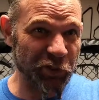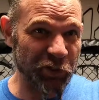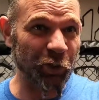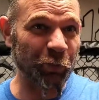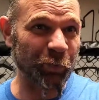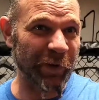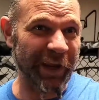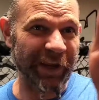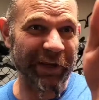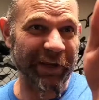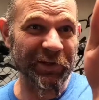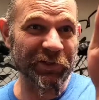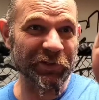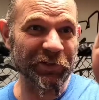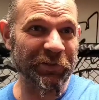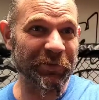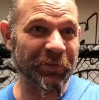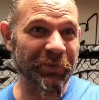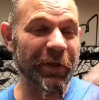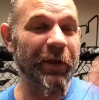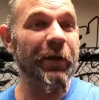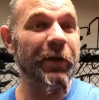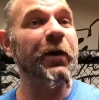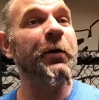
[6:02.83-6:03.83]
or rage.
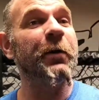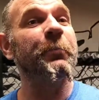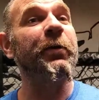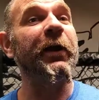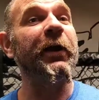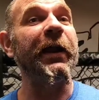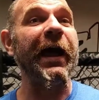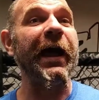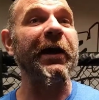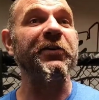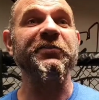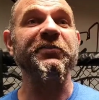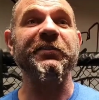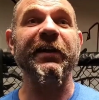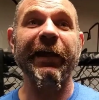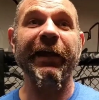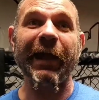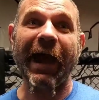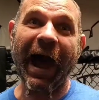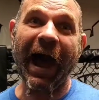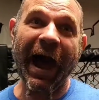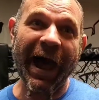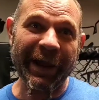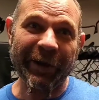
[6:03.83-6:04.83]
Pronounced like
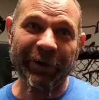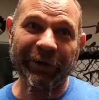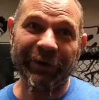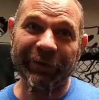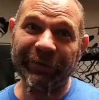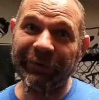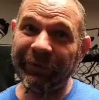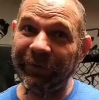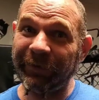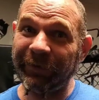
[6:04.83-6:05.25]
IR,